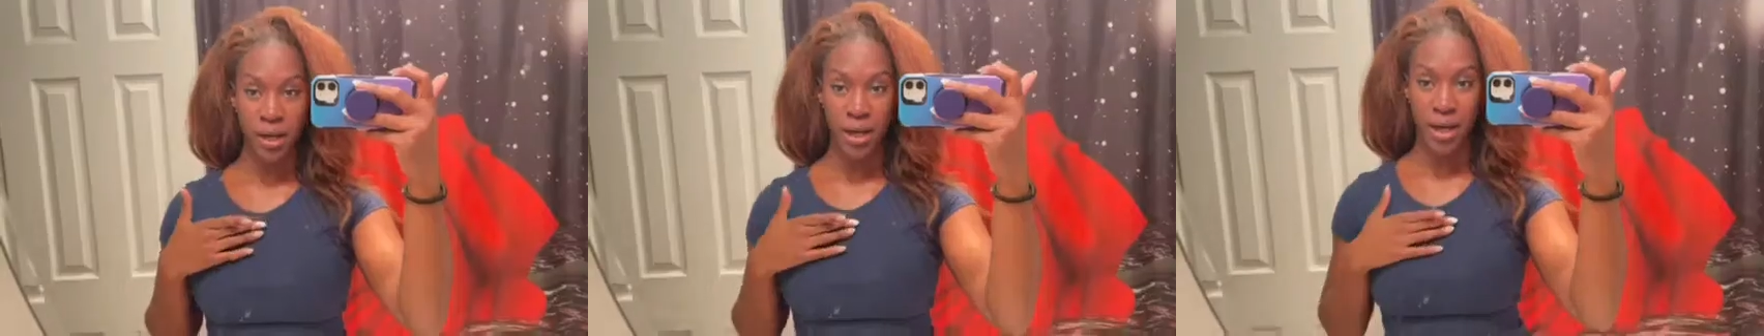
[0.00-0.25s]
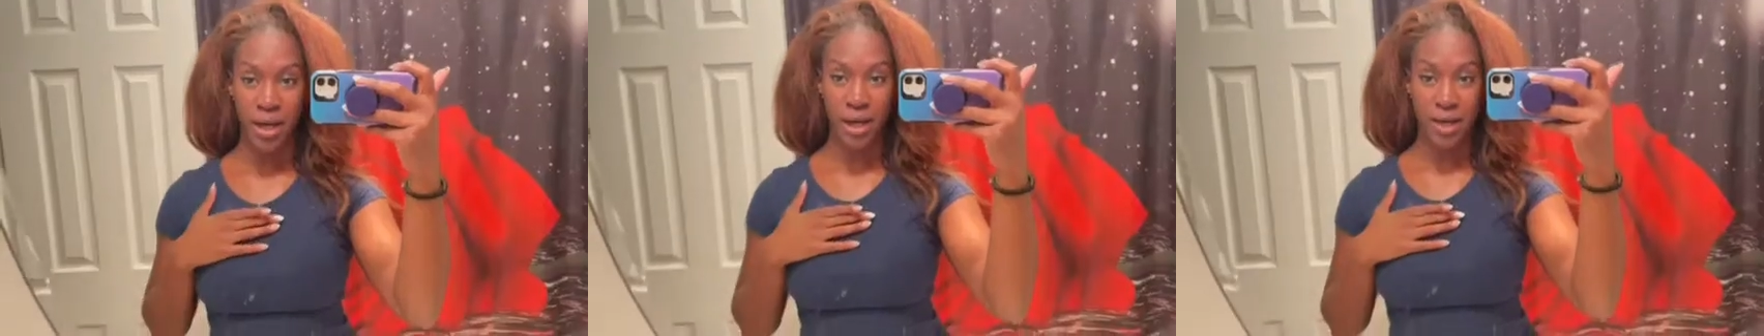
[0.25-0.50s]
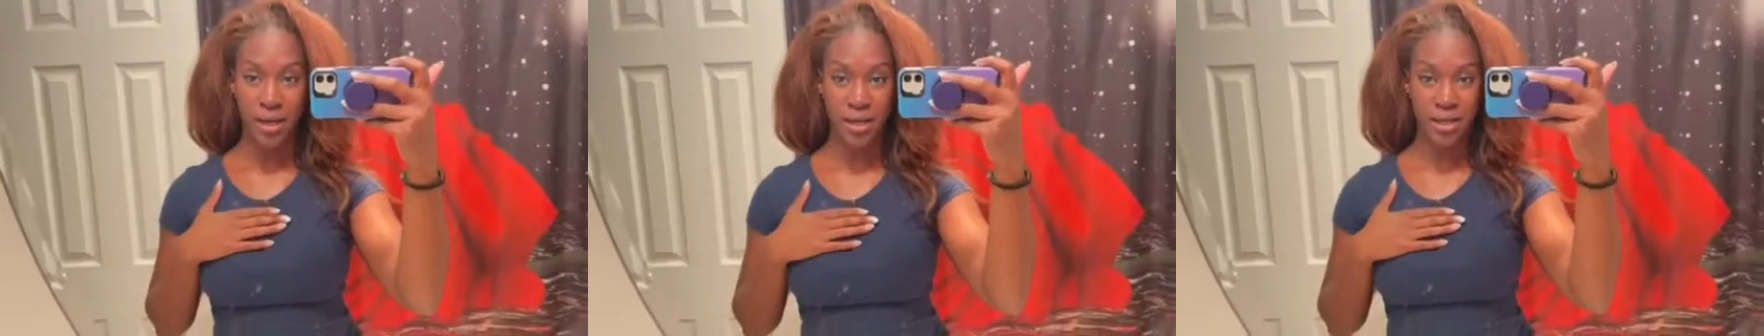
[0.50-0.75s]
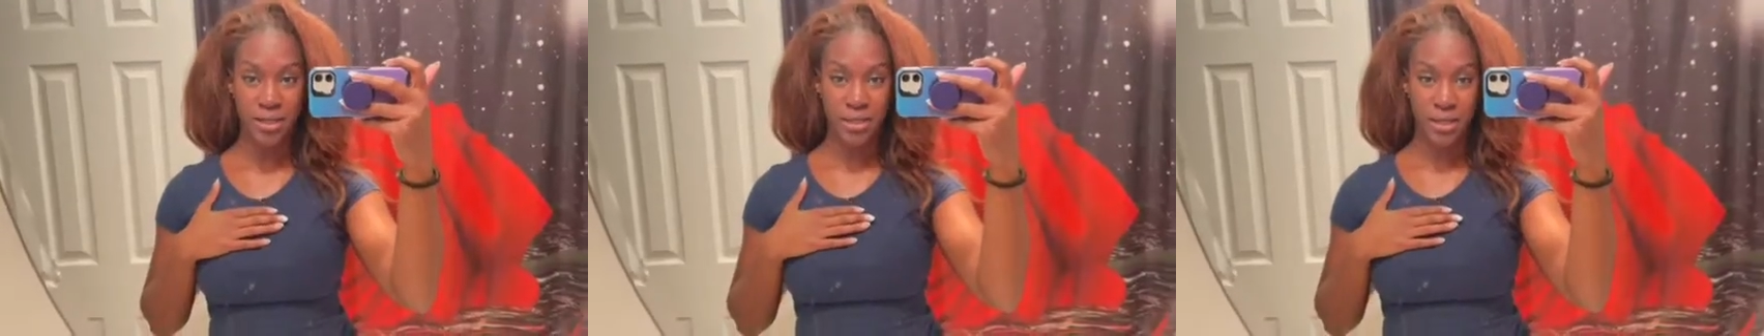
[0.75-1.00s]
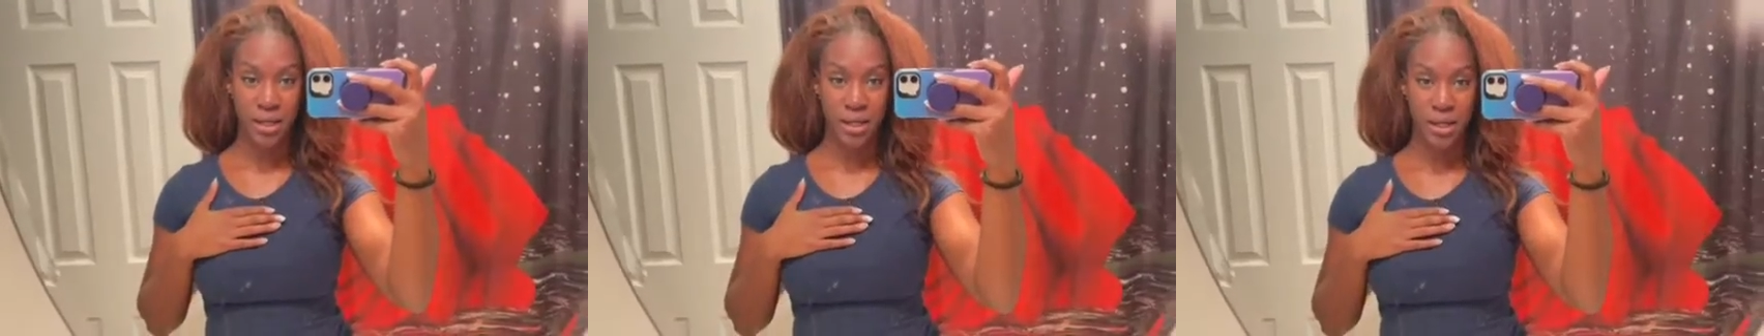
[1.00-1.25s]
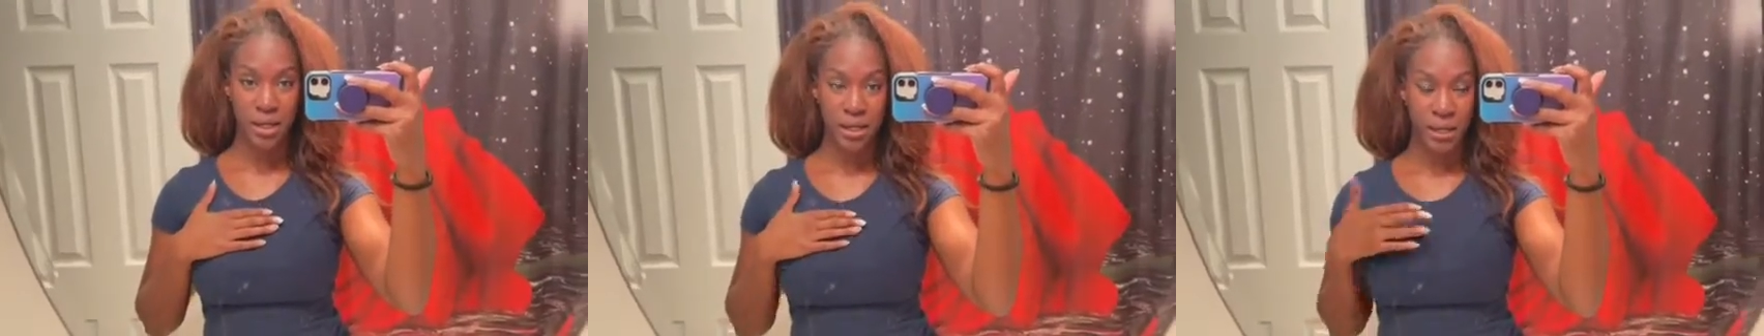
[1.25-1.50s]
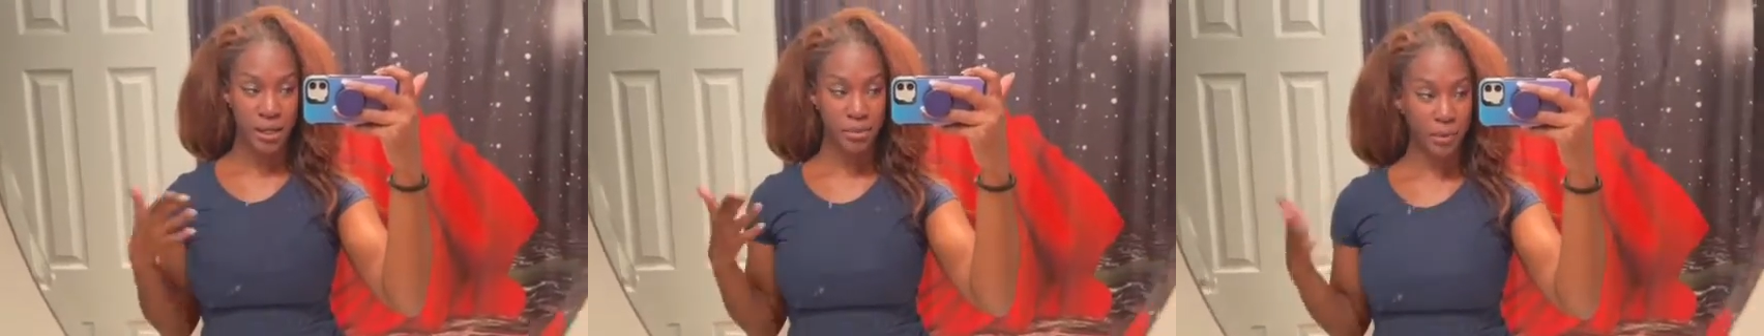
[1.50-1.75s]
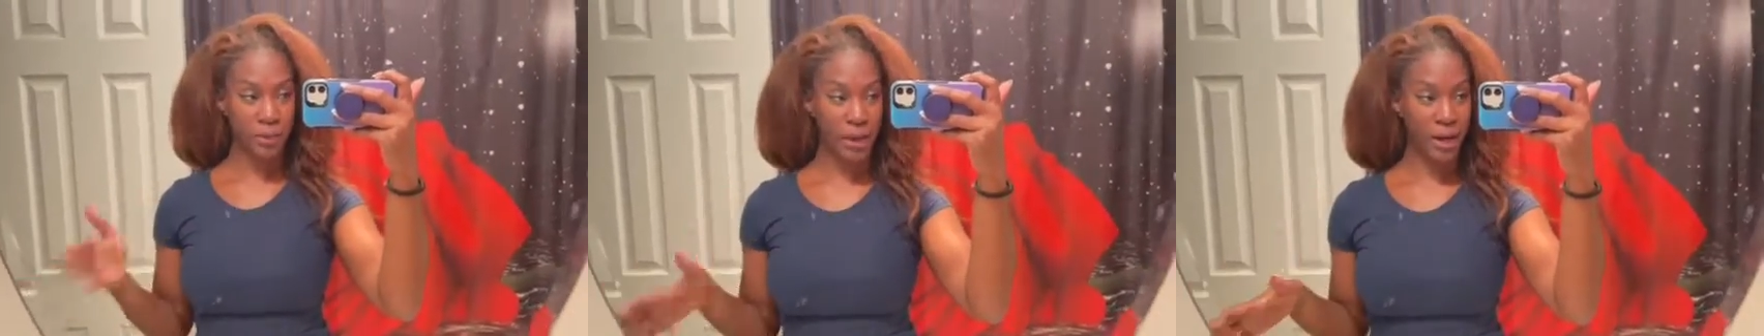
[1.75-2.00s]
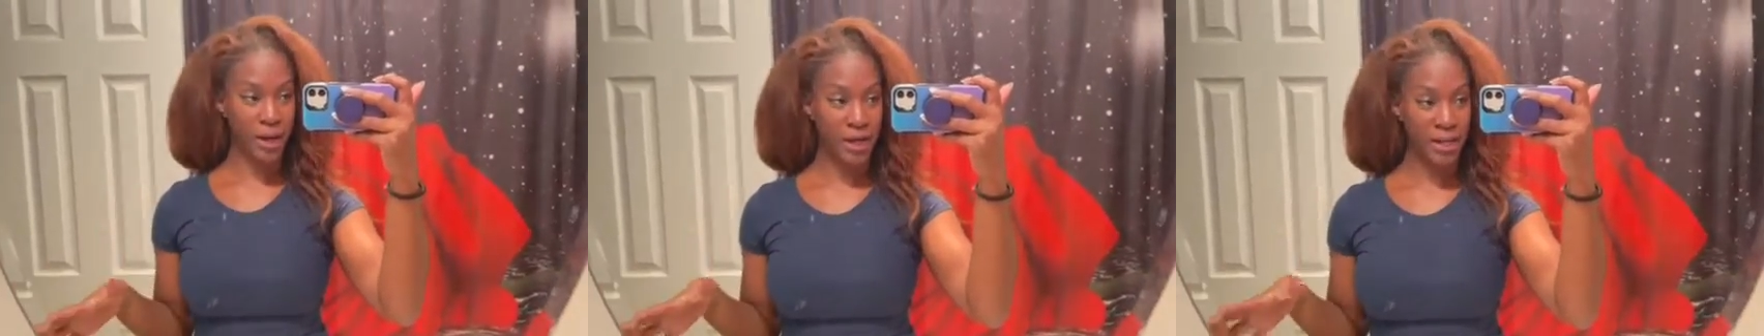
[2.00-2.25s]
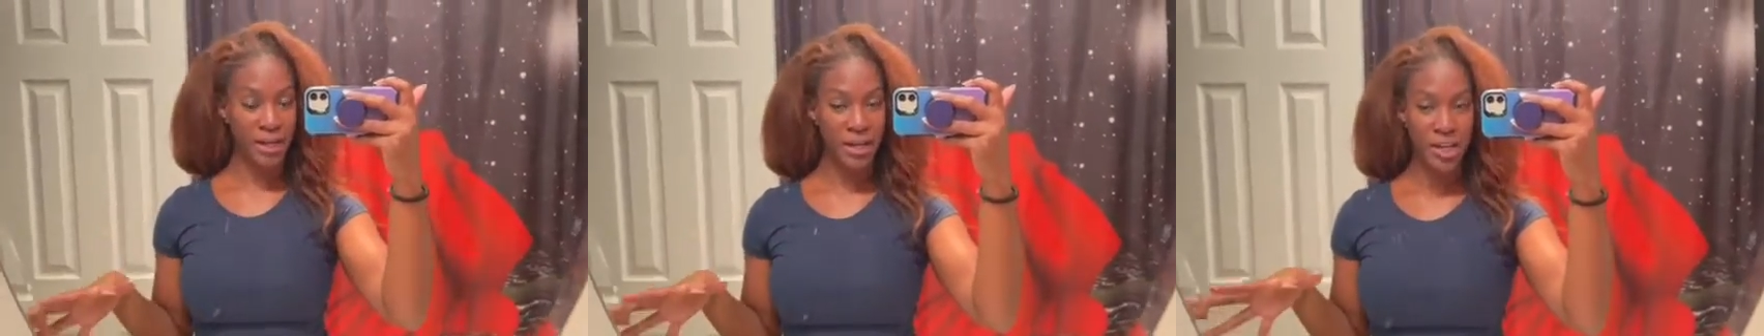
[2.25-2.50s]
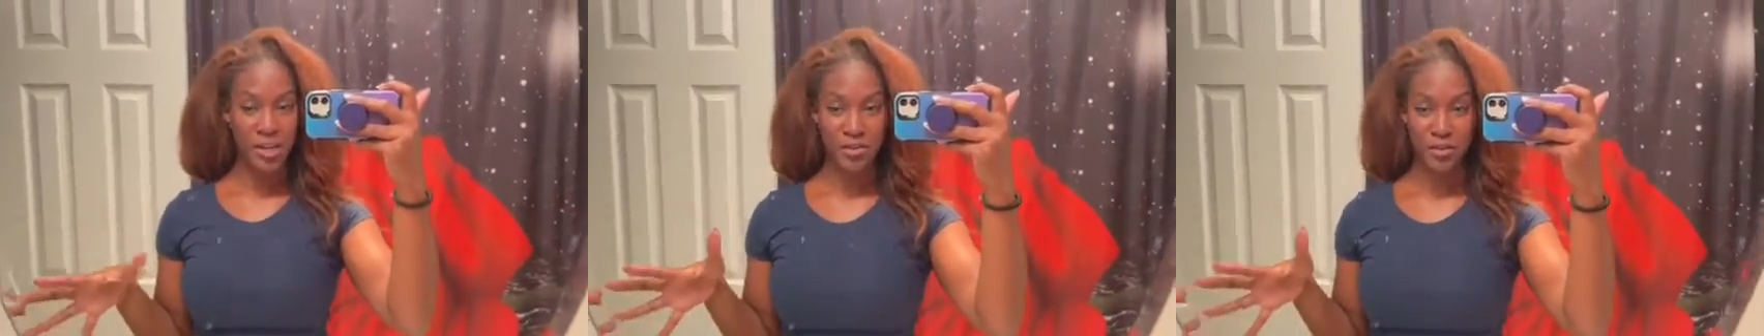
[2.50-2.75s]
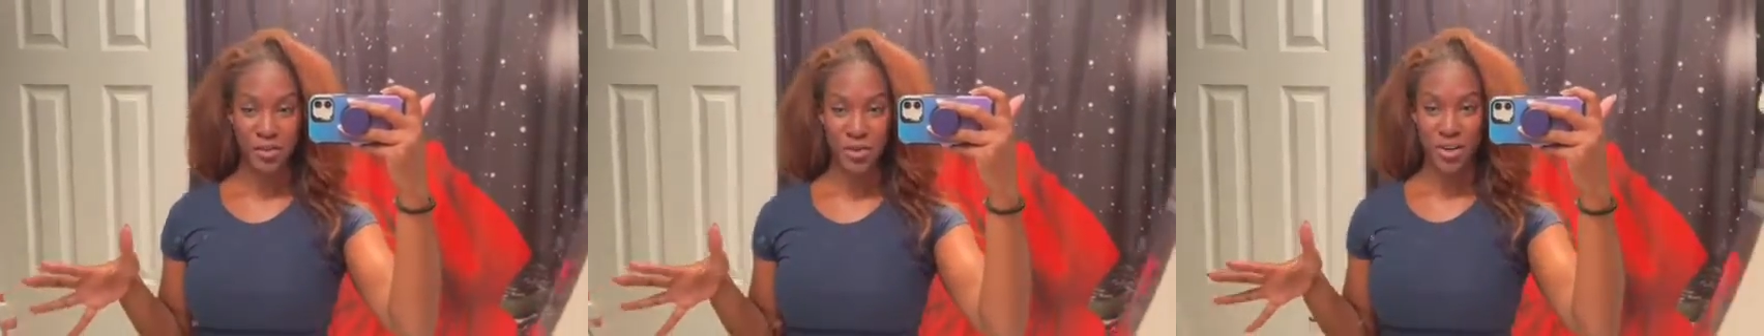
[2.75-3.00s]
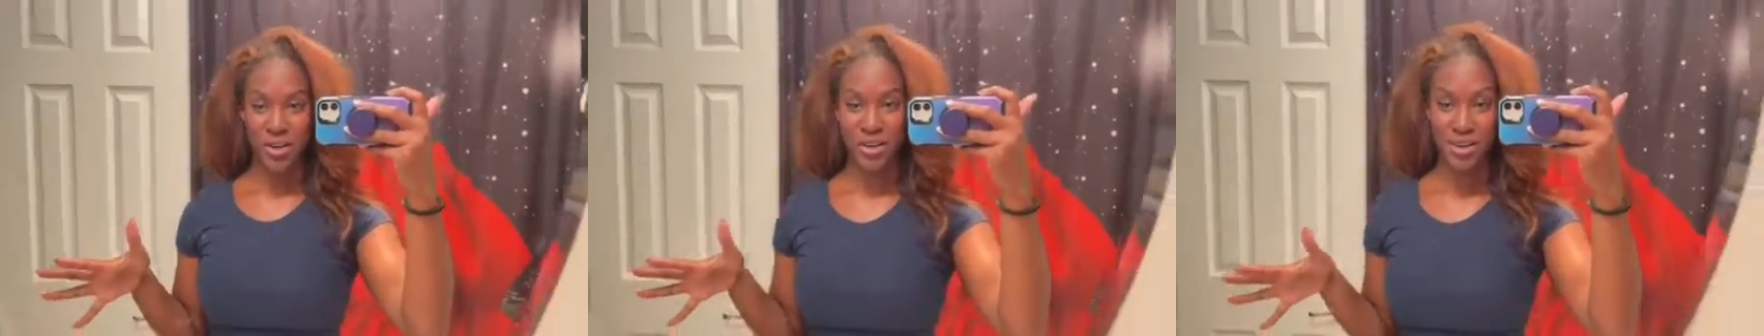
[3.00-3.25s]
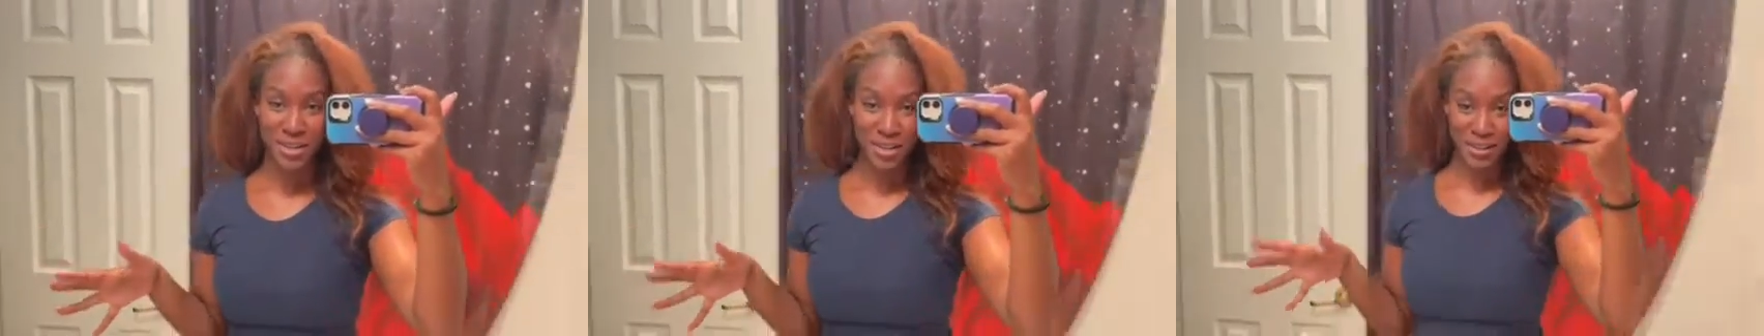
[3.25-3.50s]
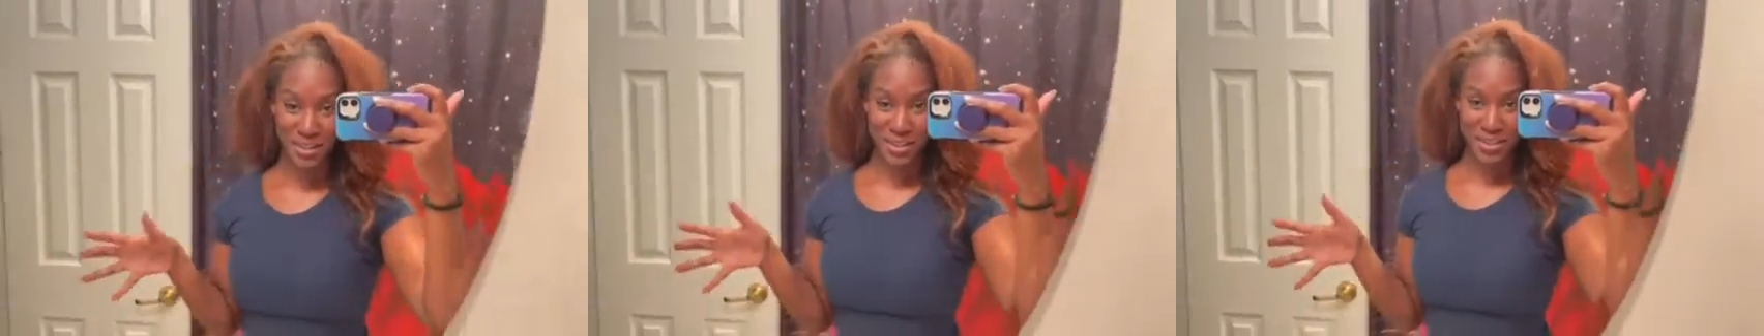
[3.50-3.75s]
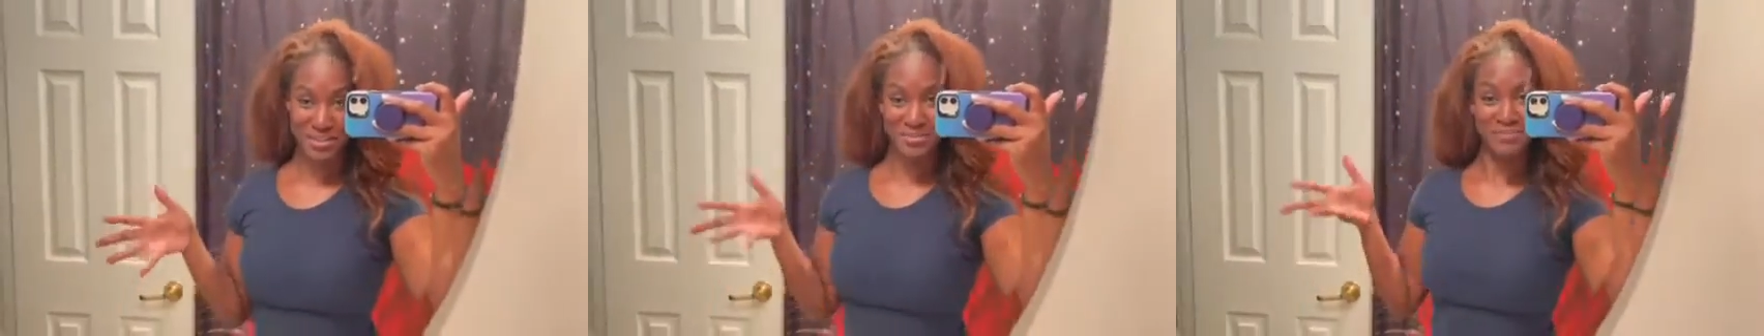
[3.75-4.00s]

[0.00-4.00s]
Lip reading: and get it prepared for the